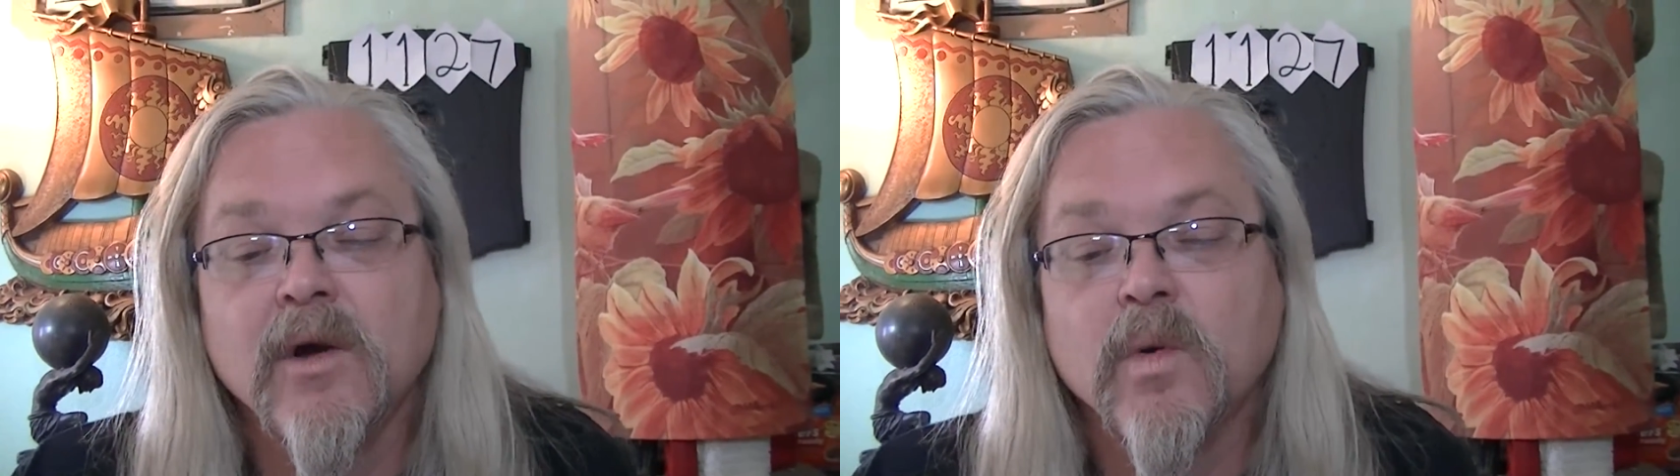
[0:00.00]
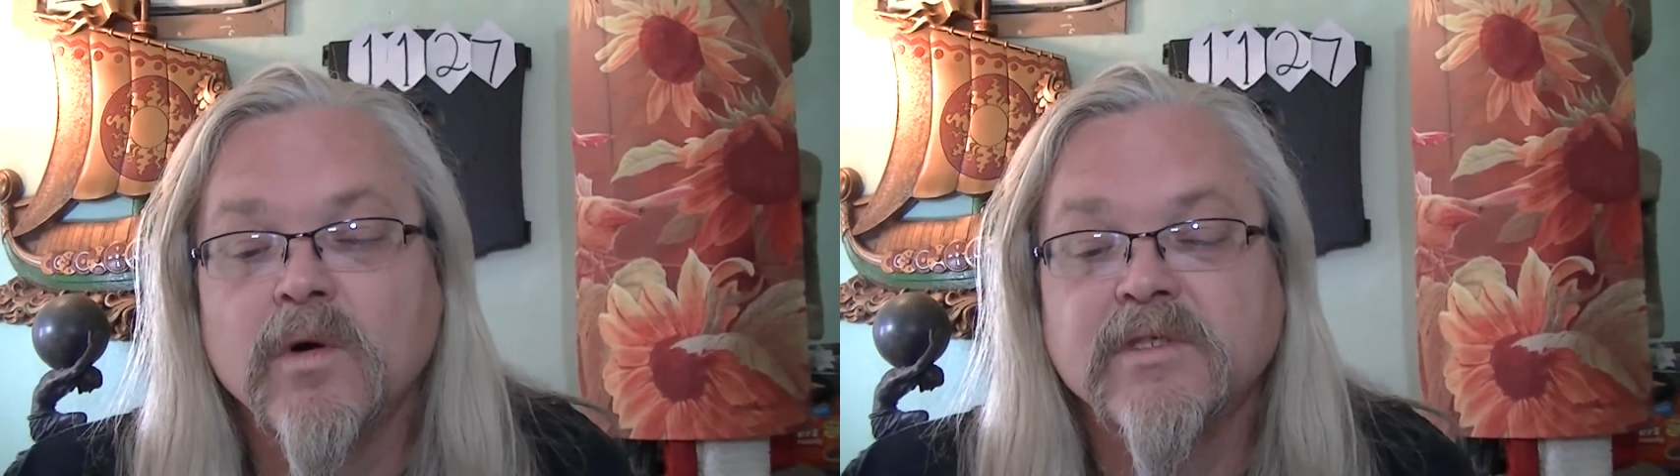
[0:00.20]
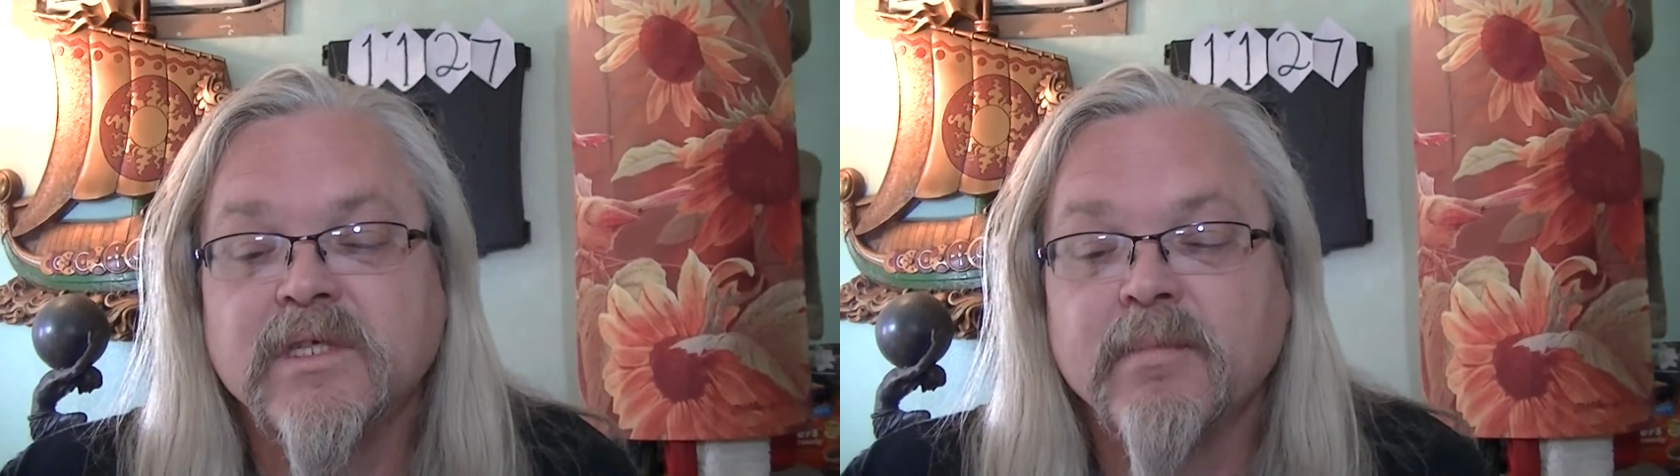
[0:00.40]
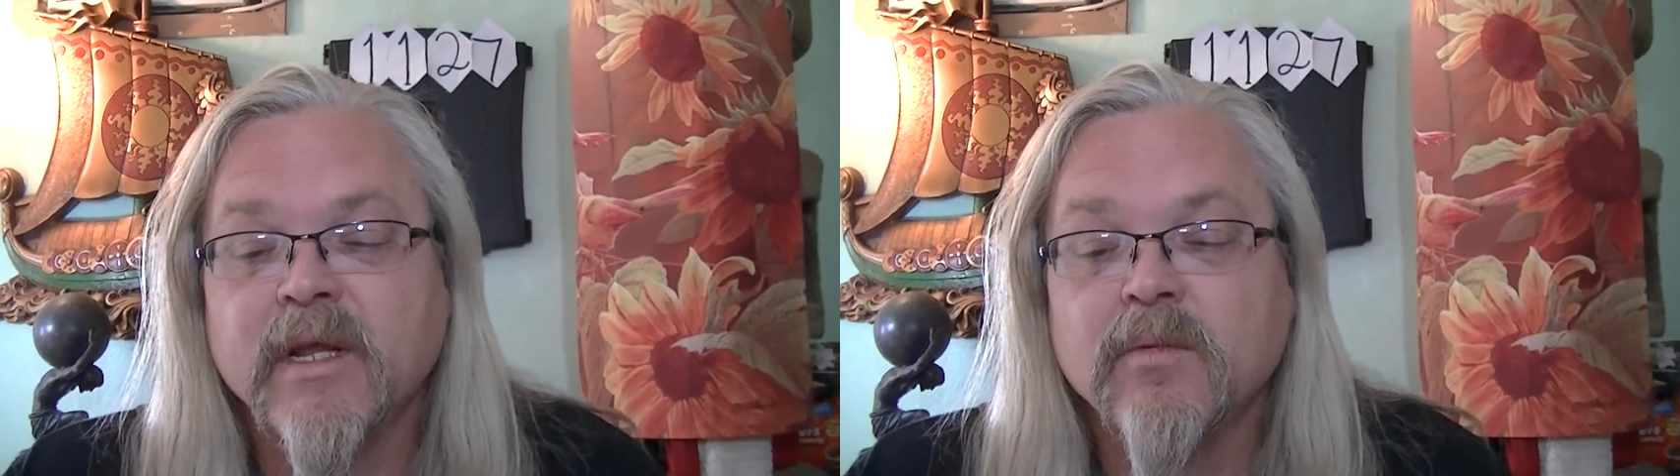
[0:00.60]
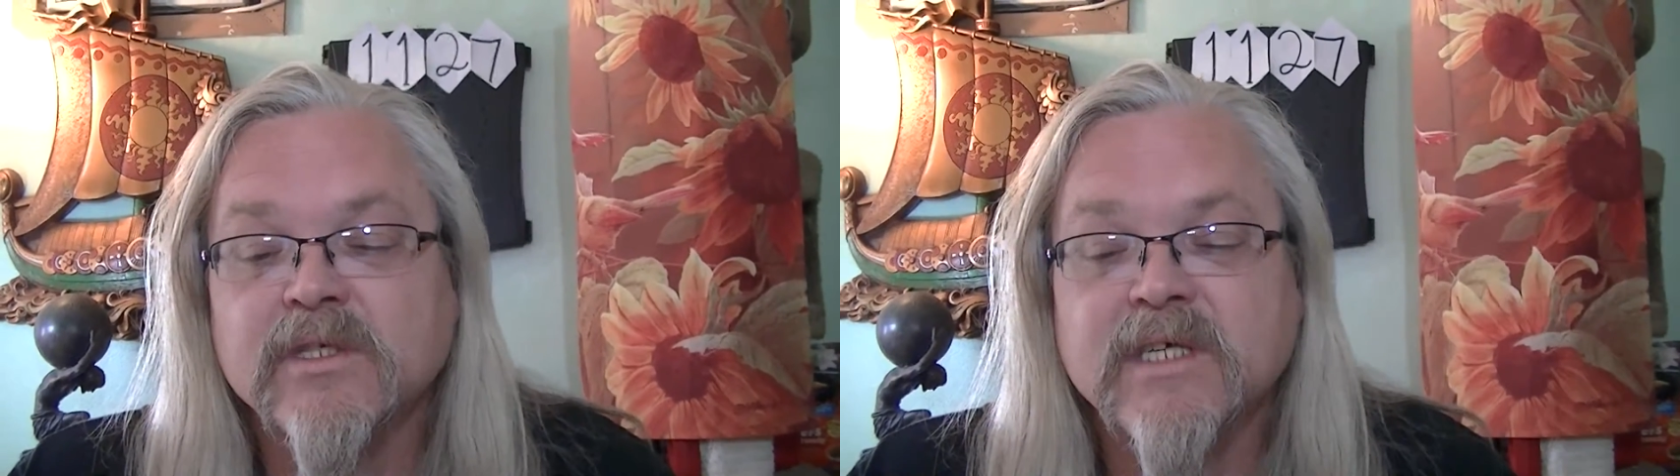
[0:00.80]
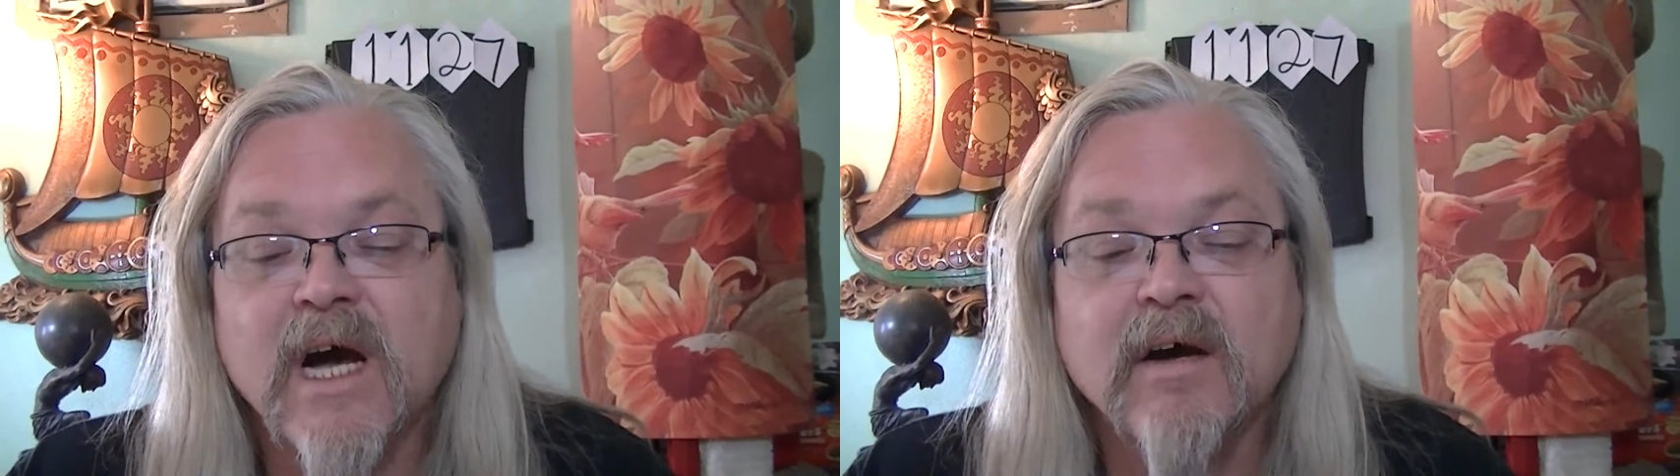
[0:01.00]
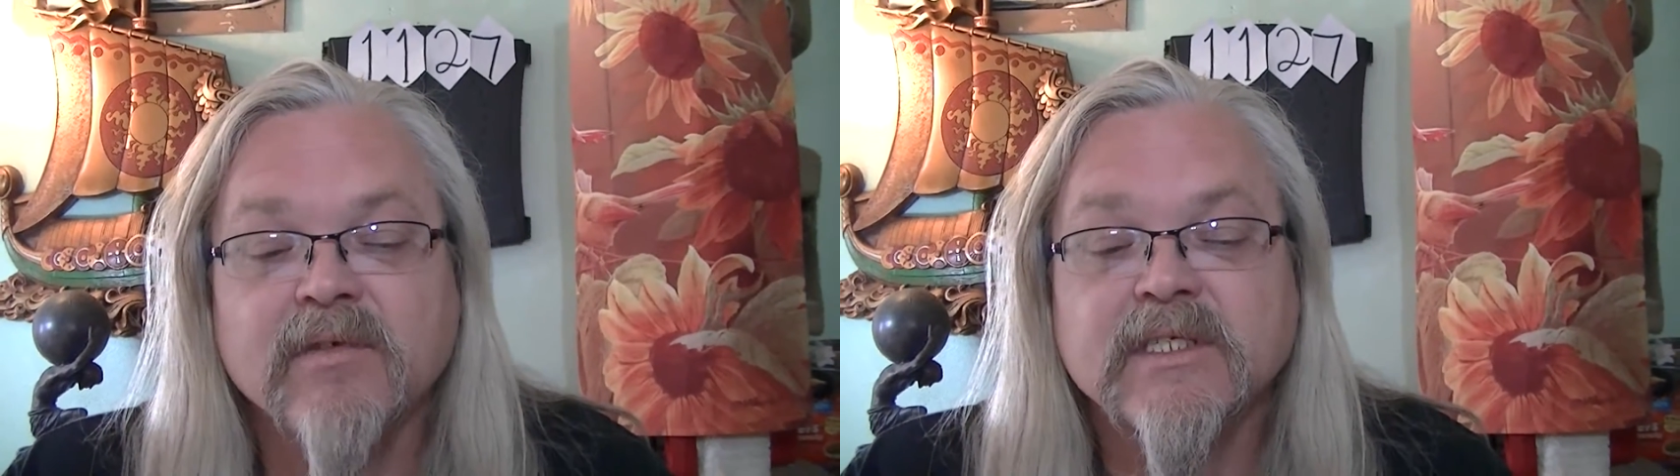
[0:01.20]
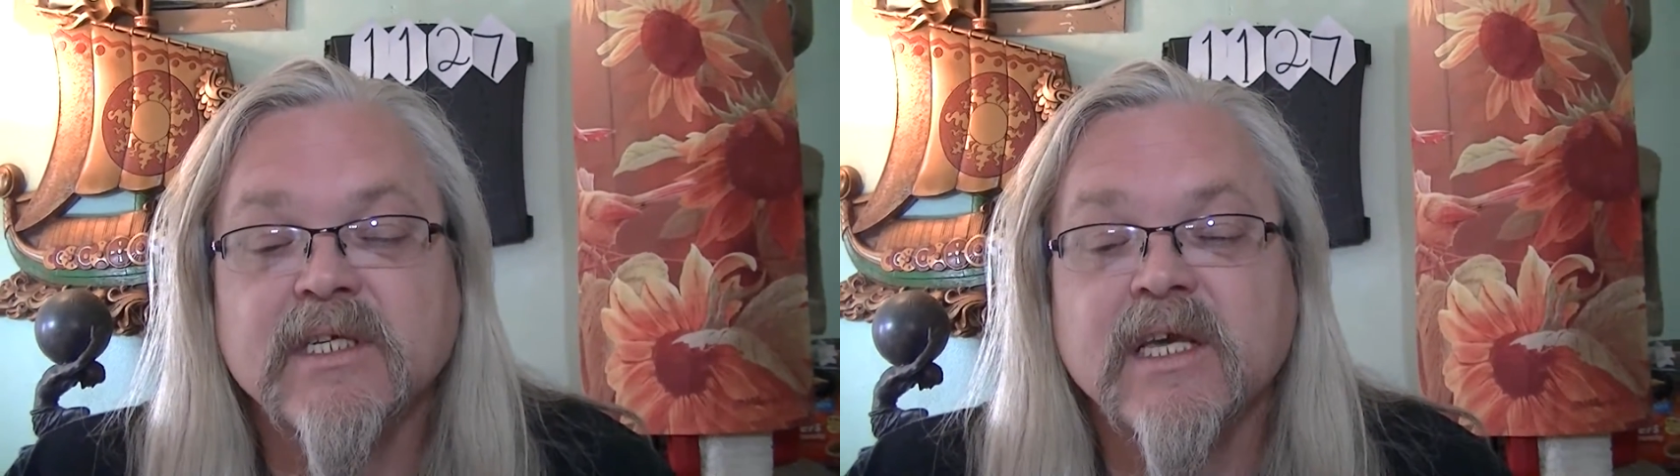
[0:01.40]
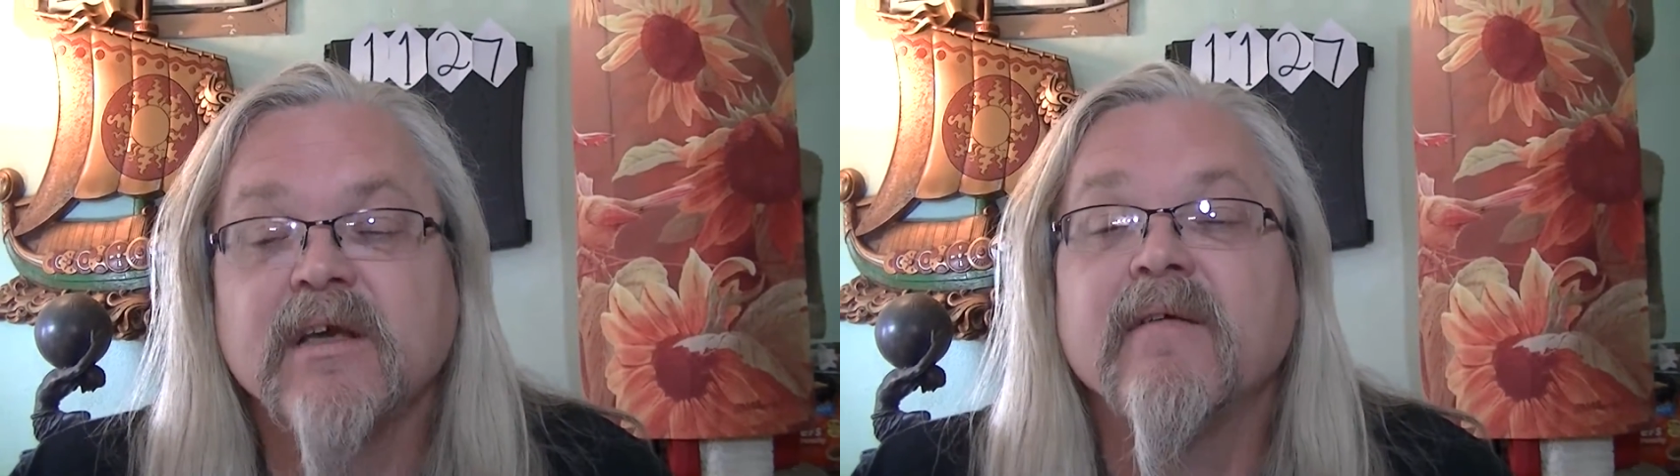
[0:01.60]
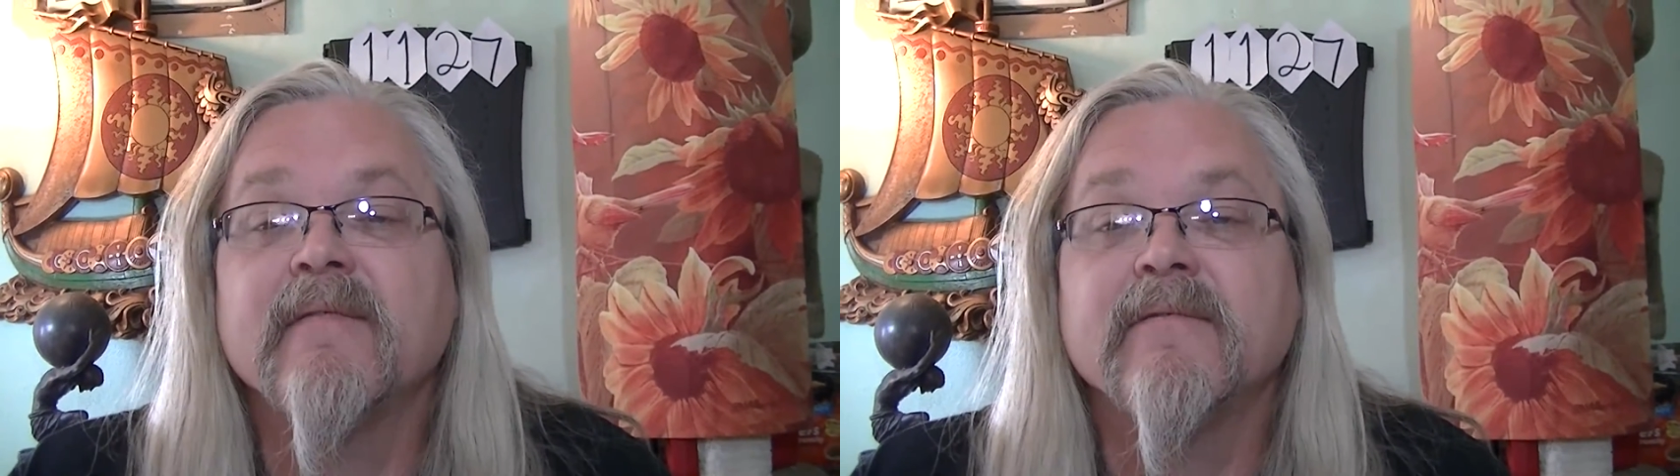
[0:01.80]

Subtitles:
Quote, somebody was obviously